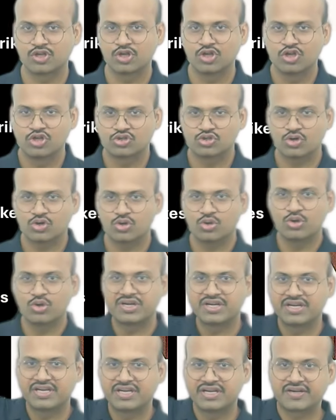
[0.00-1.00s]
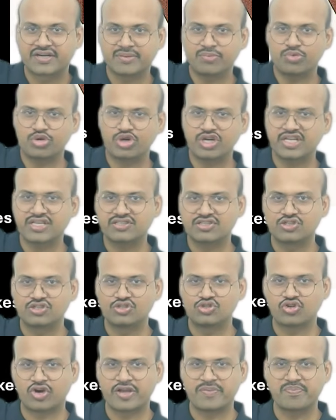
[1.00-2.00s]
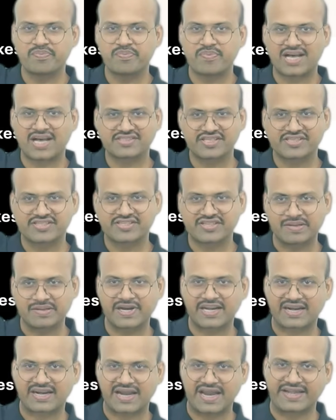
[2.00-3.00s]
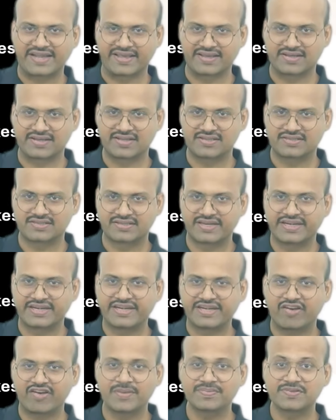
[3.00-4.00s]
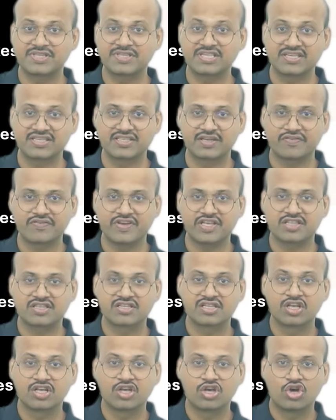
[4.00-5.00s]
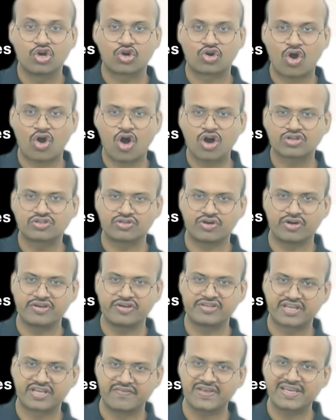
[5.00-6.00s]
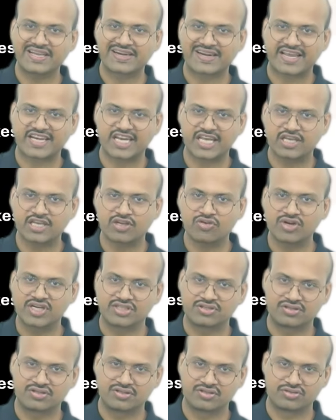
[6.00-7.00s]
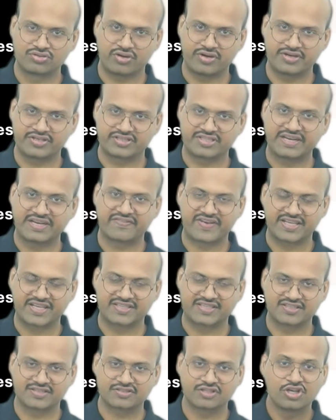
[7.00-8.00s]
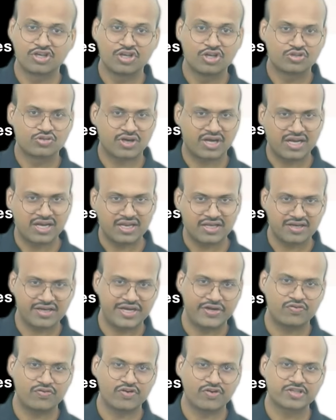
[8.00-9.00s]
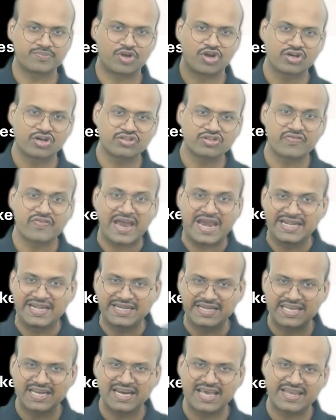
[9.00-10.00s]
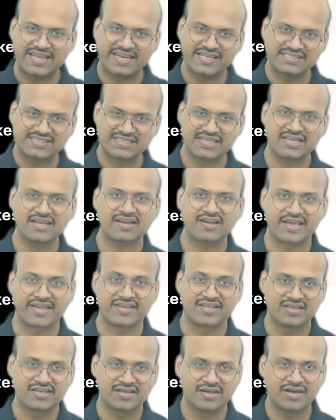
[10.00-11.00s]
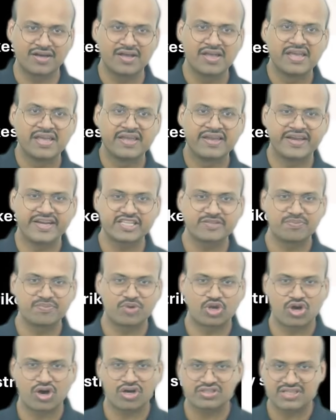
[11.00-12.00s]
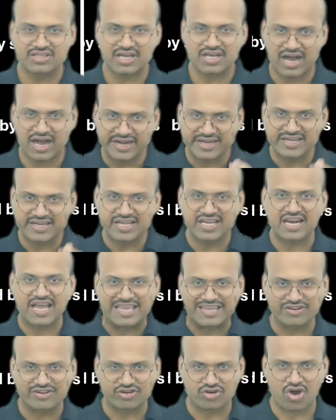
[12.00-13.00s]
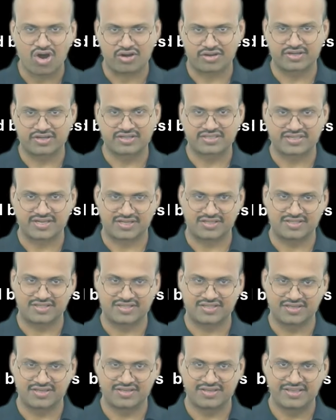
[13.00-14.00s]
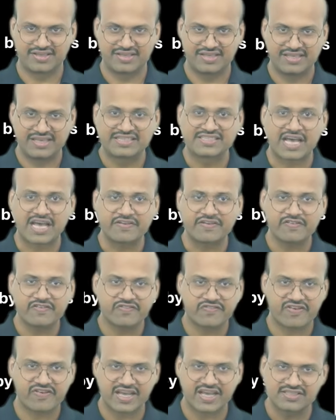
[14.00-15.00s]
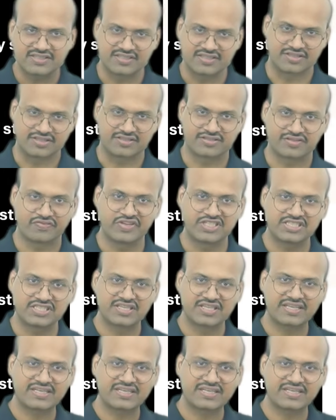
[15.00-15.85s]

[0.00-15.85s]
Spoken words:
So tributaries join master stream at right angles. It develops in region with rock joints having rectangular joints and fractures. So earlier it was because of anticline and syncline. Here it is because the underlying rock structure is having fractures which is at